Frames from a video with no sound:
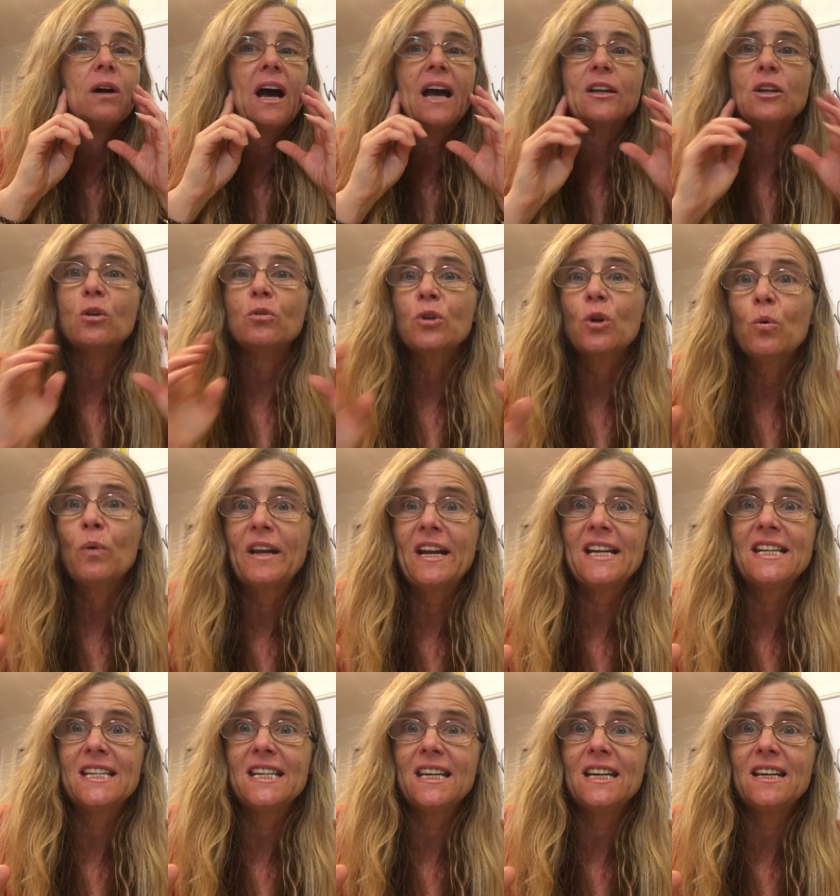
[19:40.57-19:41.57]
I don't know what
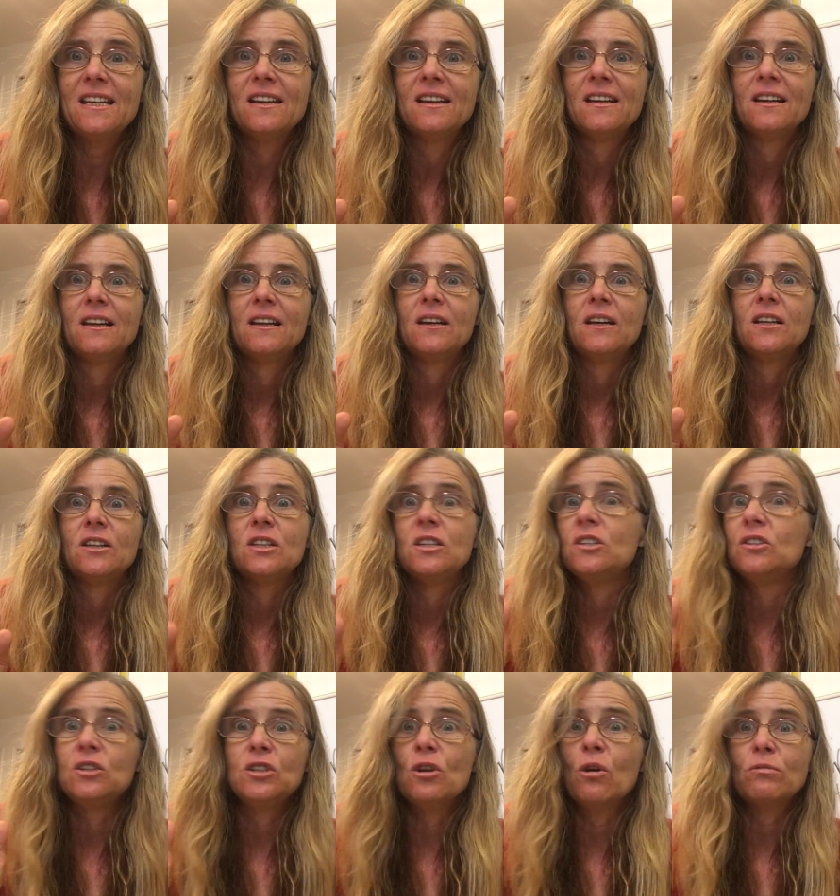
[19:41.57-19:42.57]
I did.
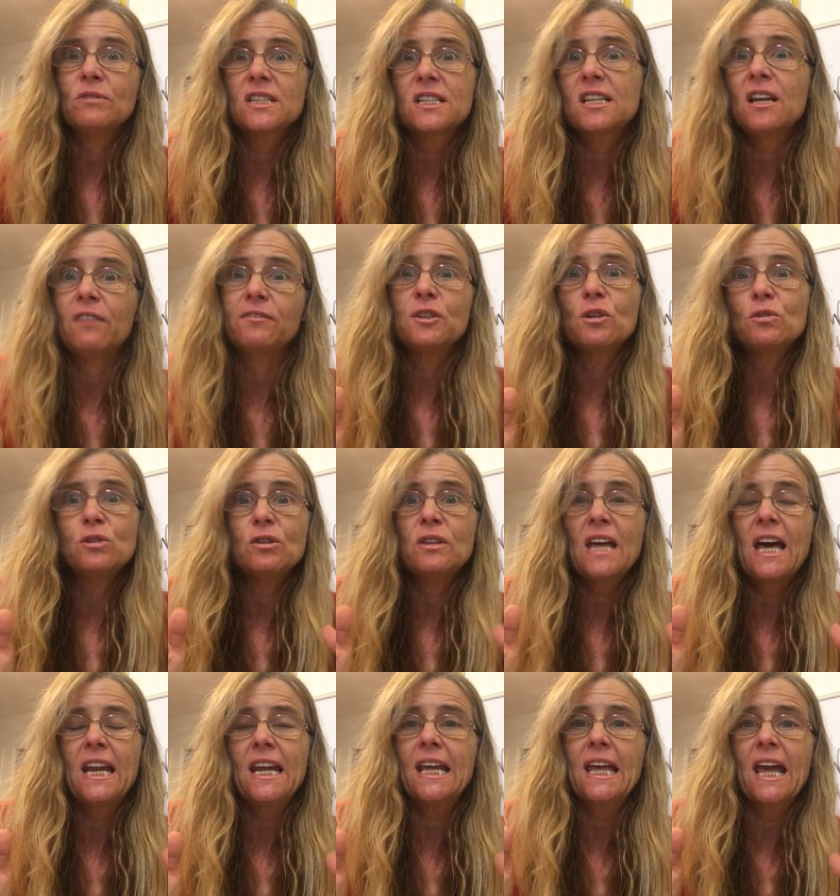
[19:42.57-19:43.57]
Note to self, don't do
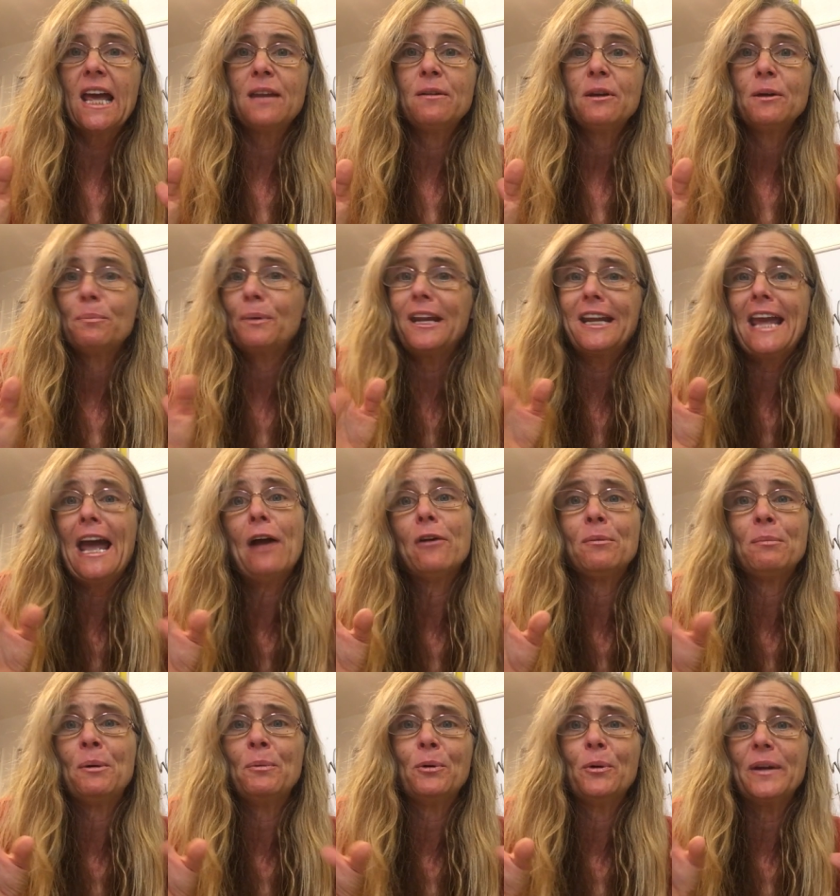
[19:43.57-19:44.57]
that again. But I can't
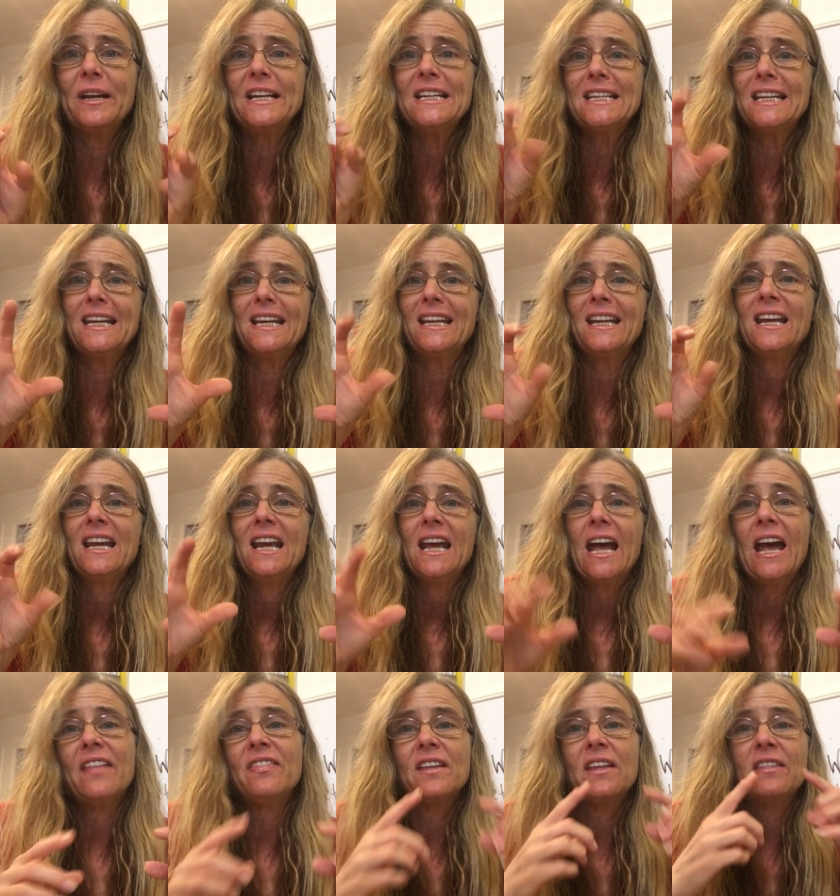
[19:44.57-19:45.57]
remember what I did.
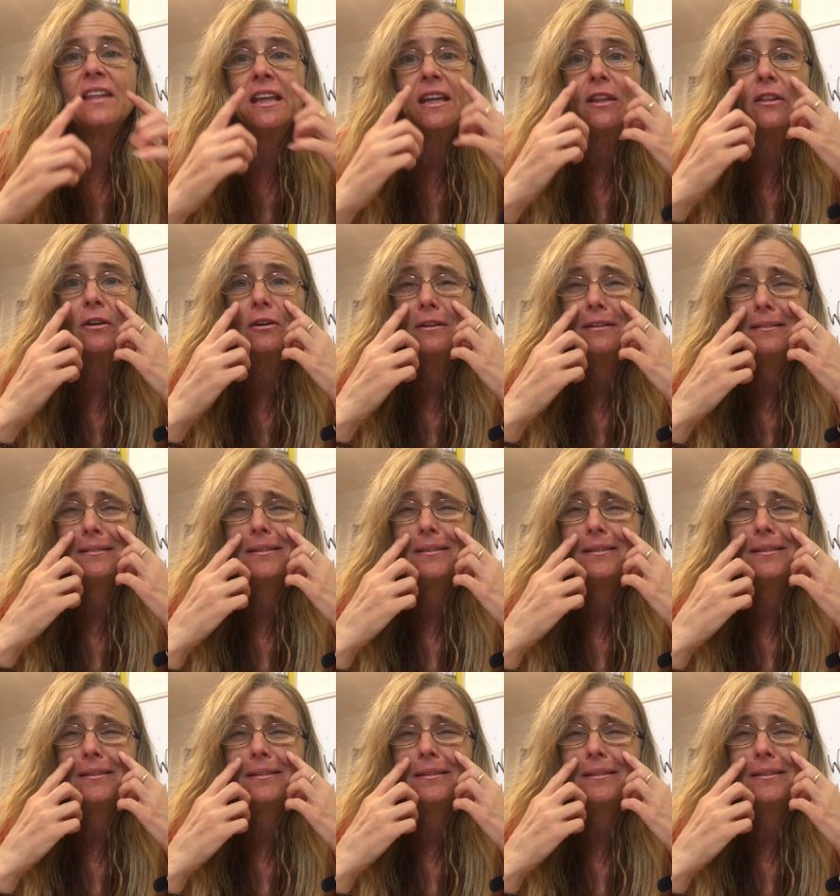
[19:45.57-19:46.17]
And then they either